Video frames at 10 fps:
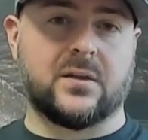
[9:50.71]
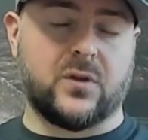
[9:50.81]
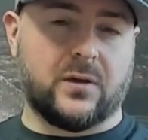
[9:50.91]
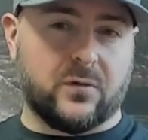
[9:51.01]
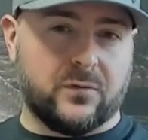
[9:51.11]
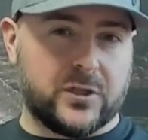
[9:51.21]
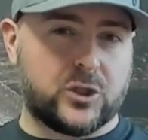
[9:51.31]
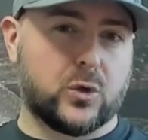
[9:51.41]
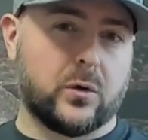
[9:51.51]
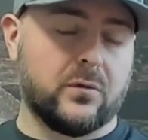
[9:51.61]
If you have a very
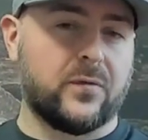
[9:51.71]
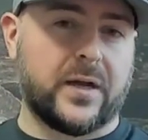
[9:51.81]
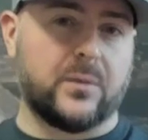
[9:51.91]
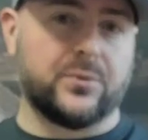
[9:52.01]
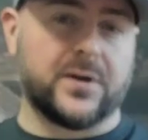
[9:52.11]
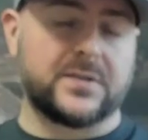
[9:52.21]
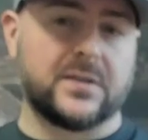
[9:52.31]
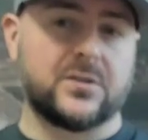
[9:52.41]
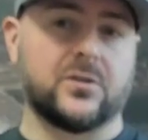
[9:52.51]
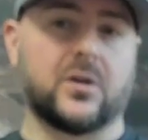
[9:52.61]
short refining
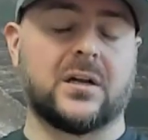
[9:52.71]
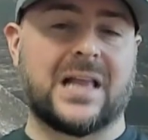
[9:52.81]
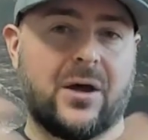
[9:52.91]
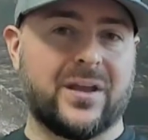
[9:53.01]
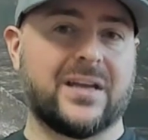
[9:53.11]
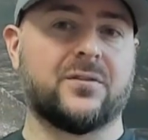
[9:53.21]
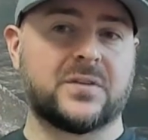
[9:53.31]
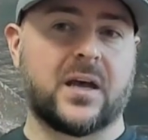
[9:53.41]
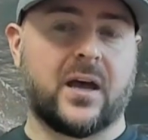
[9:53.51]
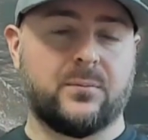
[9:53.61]
process, you're not allowing enough
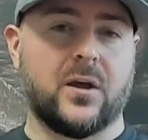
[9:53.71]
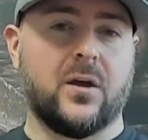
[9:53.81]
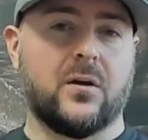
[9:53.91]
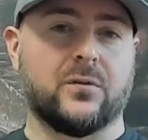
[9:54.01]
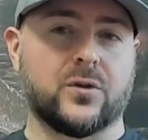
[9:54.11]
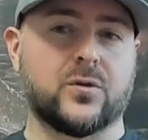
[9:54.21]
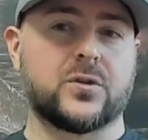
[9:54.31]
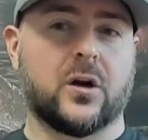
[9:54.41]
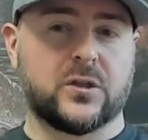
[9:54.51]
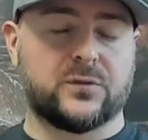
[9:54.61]
time for those
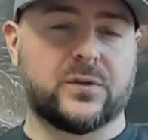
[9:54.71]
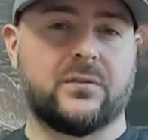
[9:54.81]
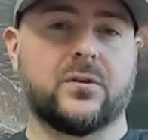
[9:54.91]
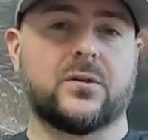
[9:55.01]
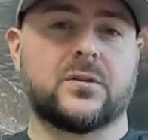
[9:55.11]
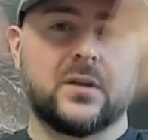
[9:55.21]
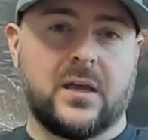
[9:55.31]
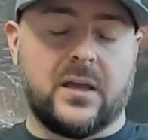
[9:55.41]
harsh flavors